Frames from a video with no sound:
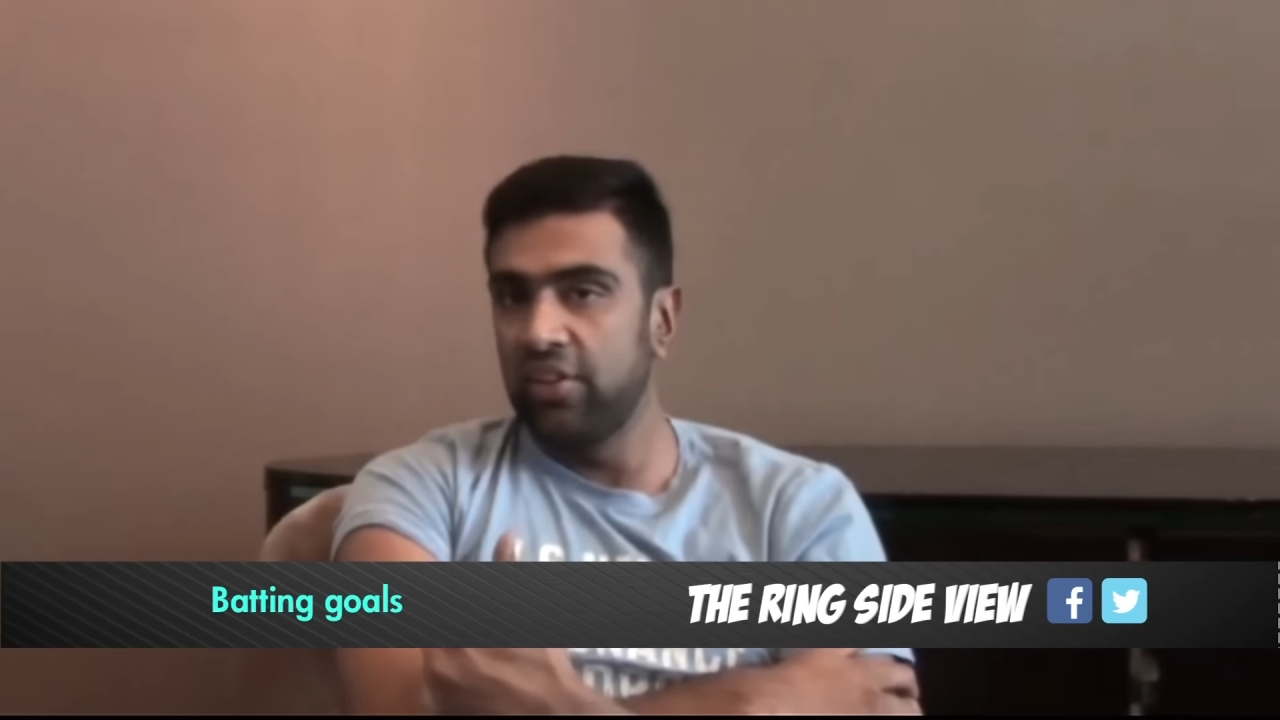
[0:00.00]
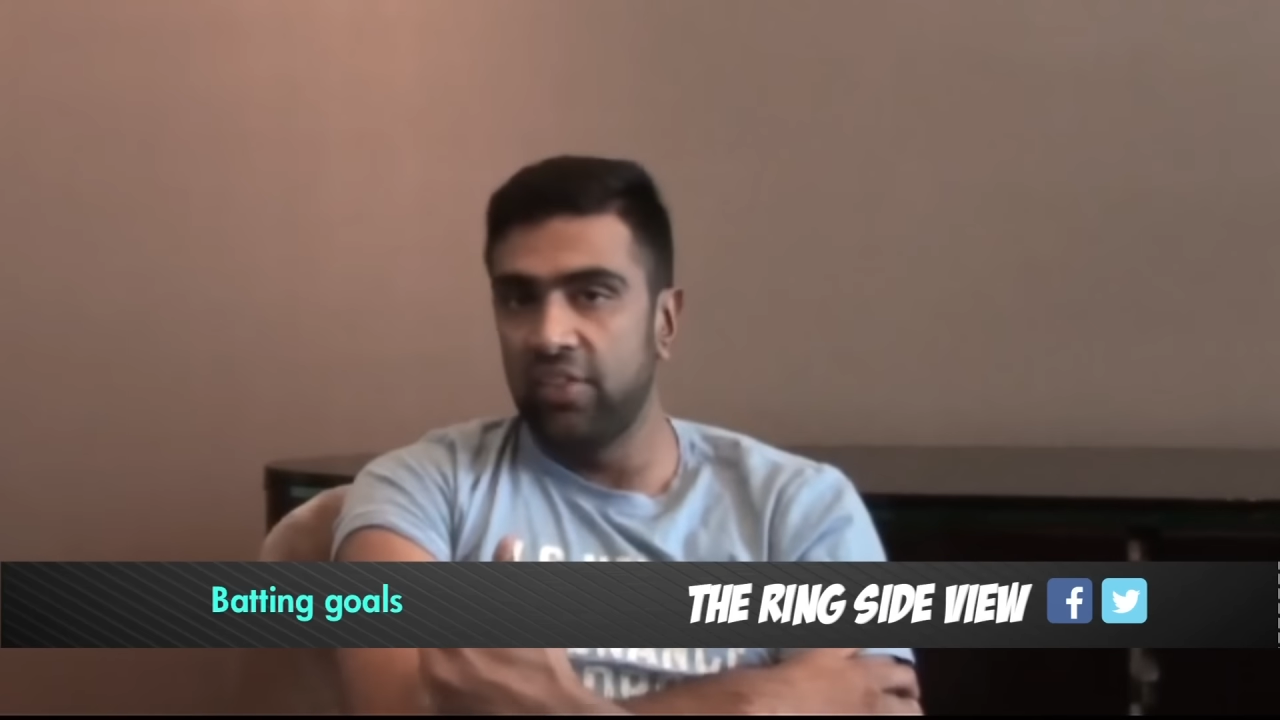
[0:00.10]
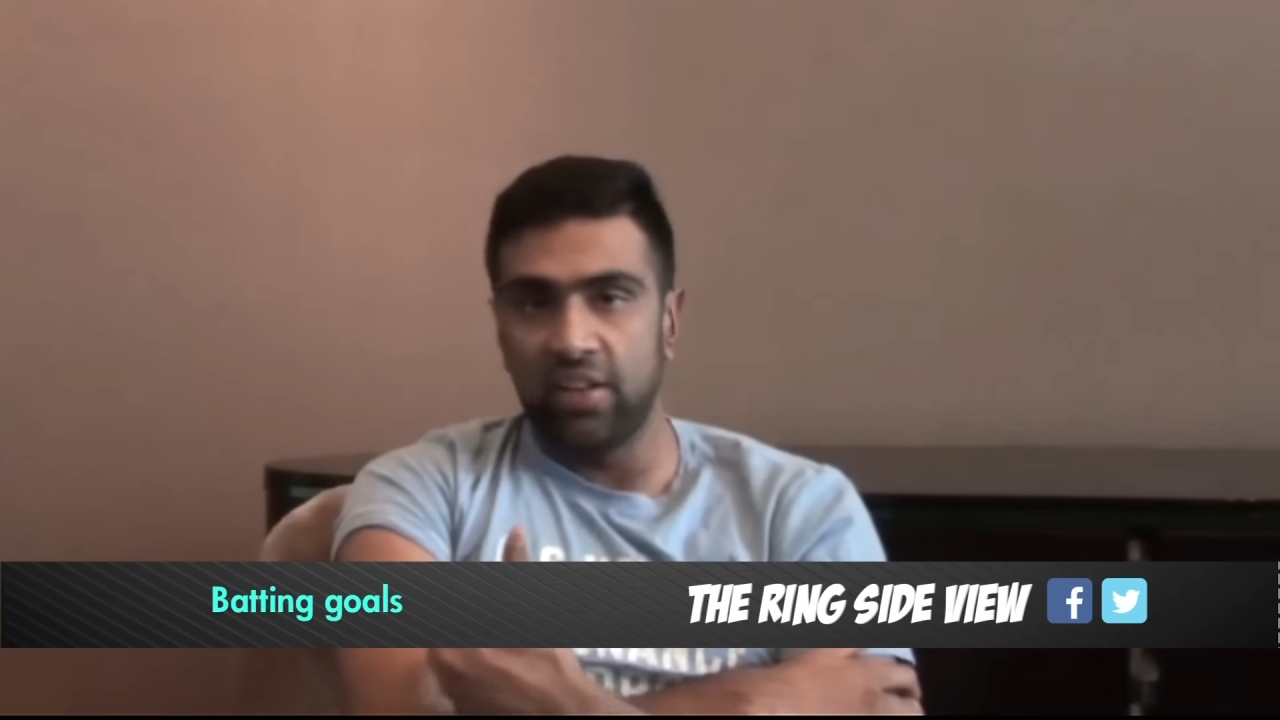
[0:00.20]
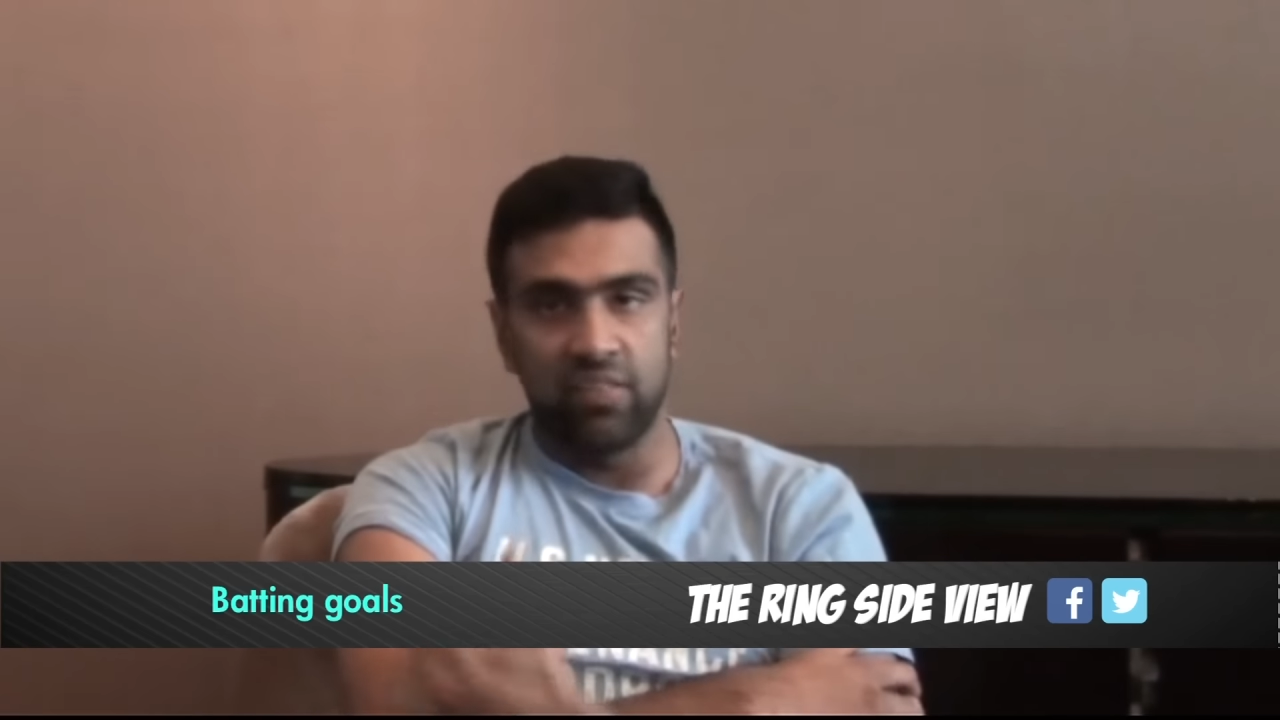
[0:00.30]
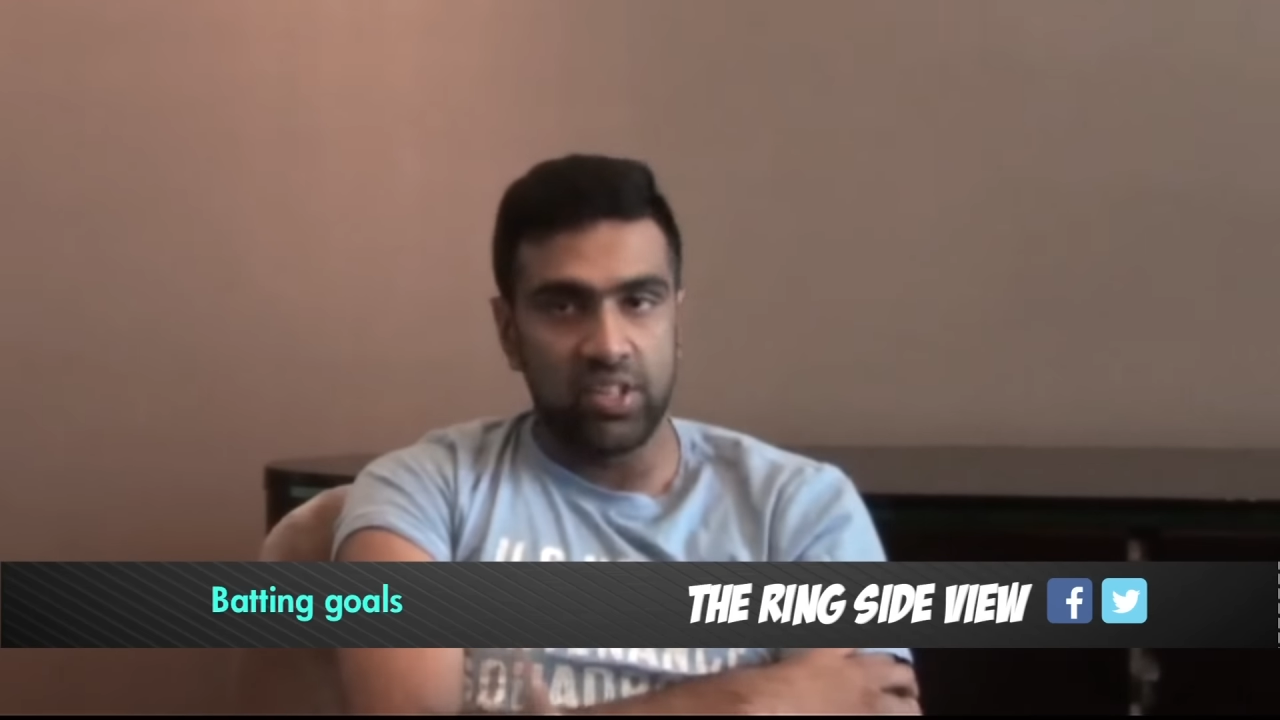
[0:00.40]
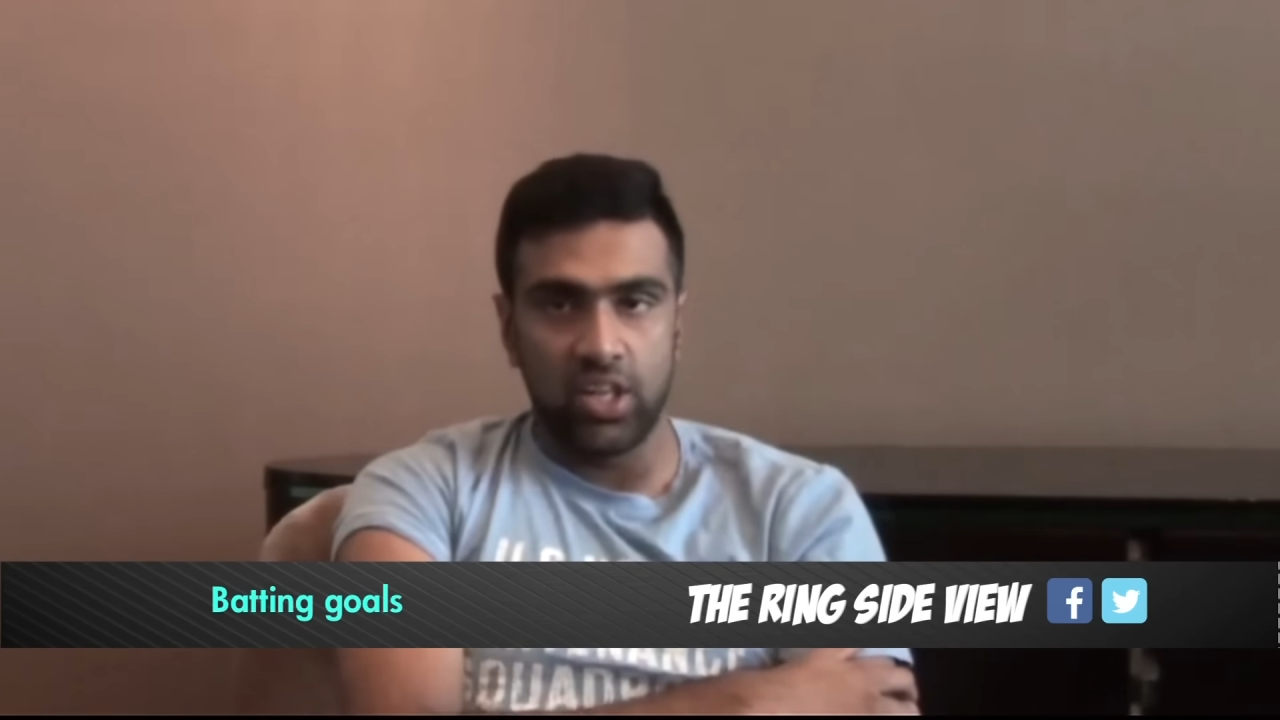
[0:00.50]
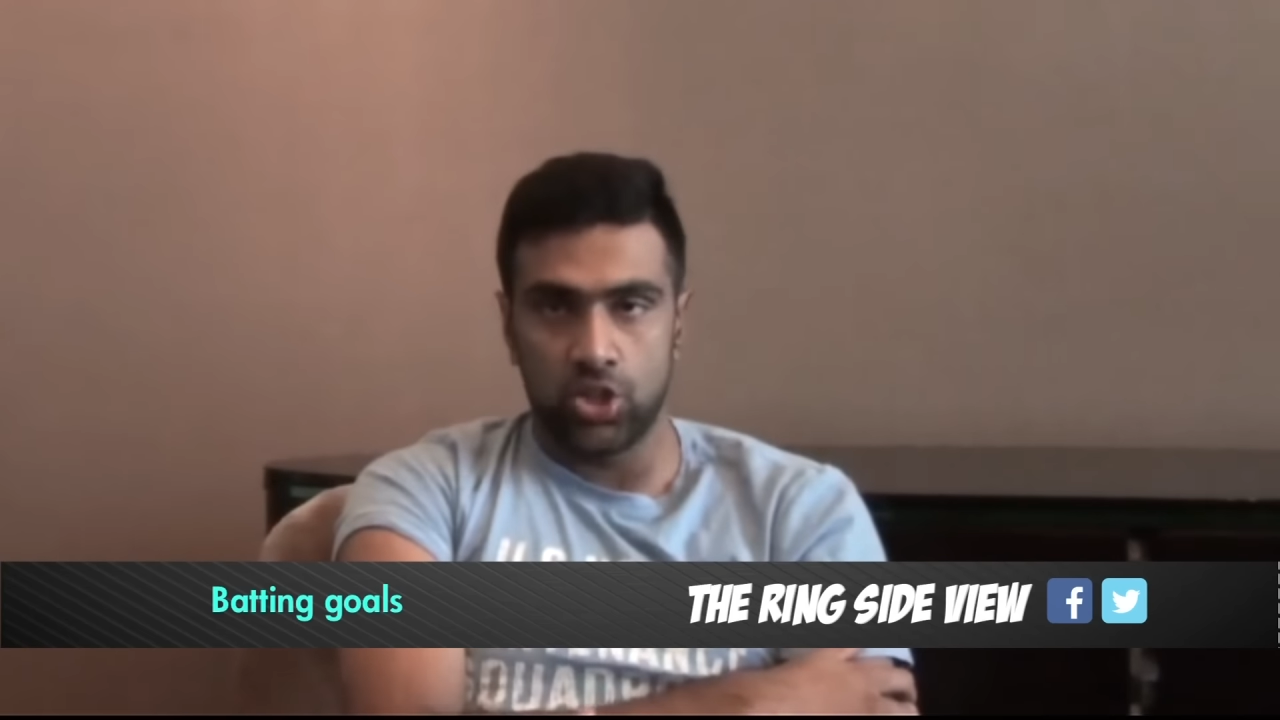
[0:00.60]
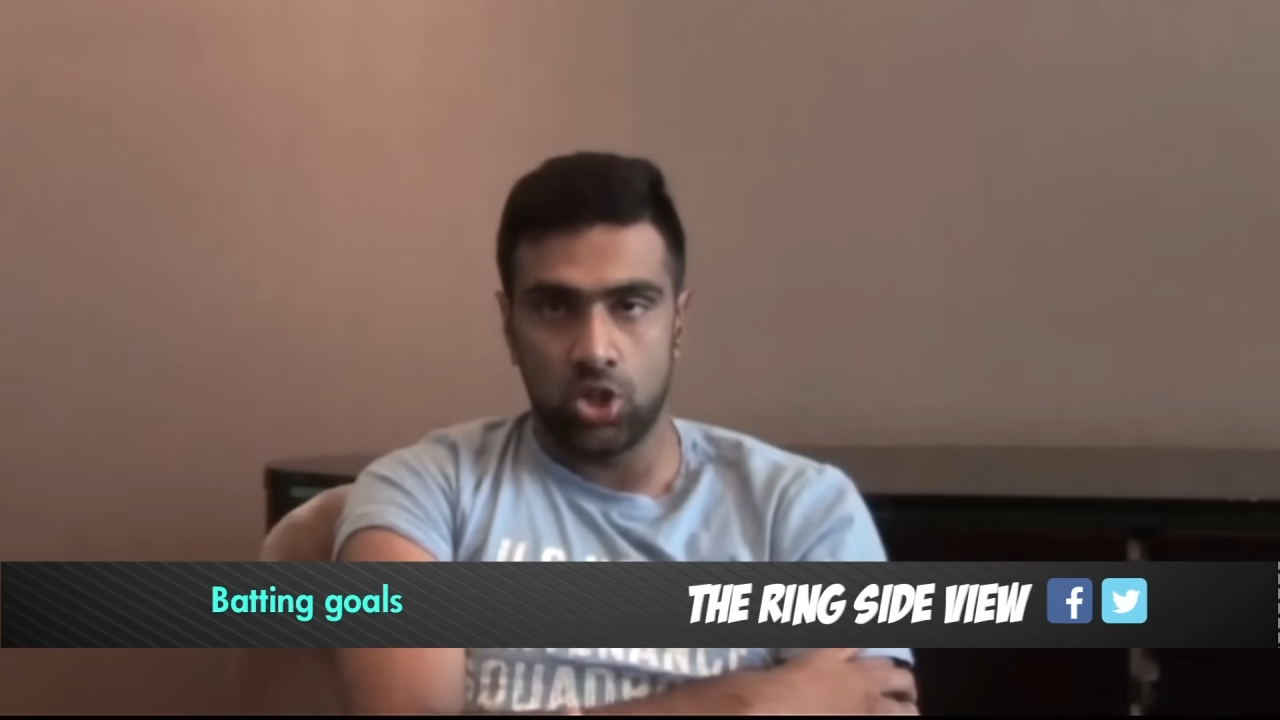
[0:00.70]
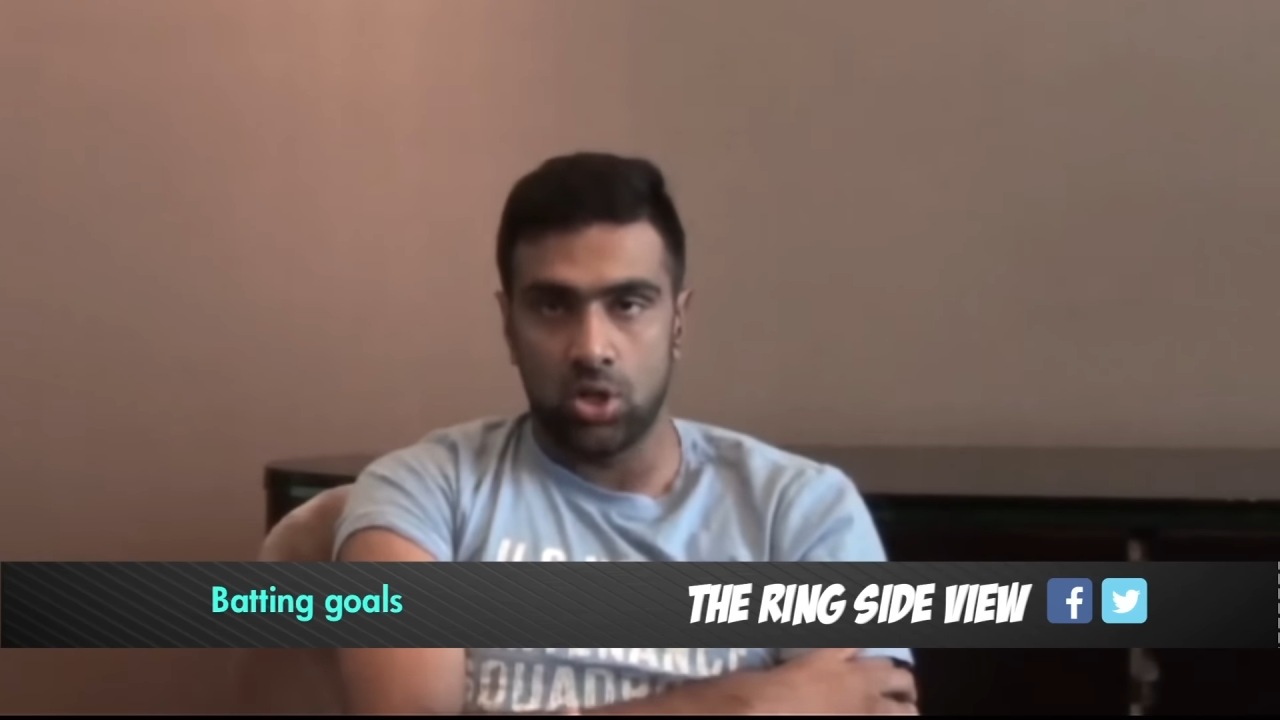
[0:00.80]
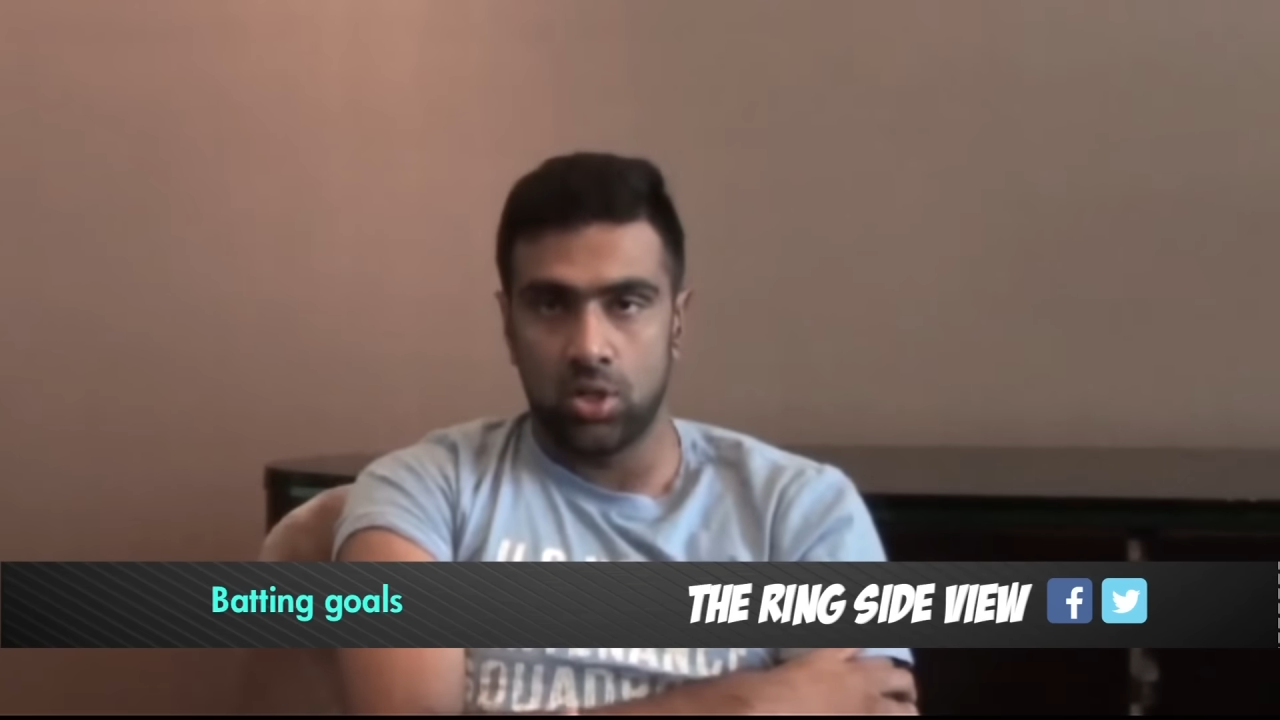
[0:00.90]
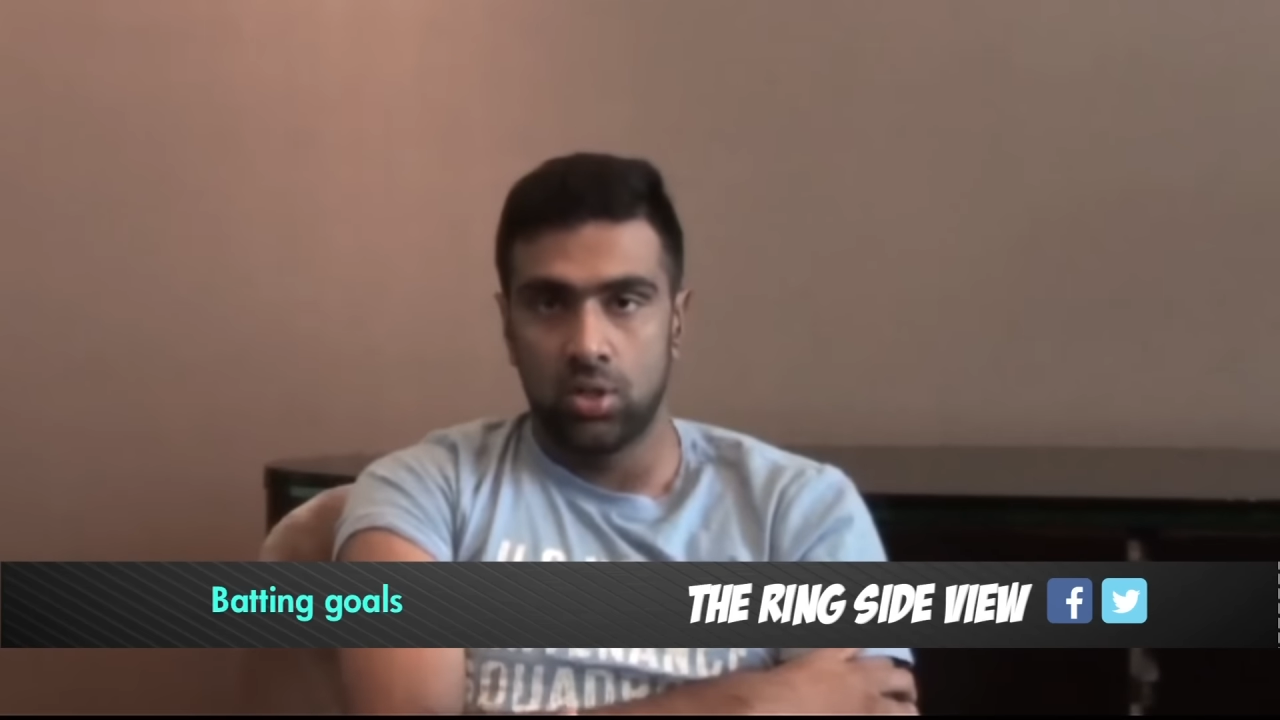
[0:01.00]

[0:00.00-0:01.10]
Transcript: given everything a shot,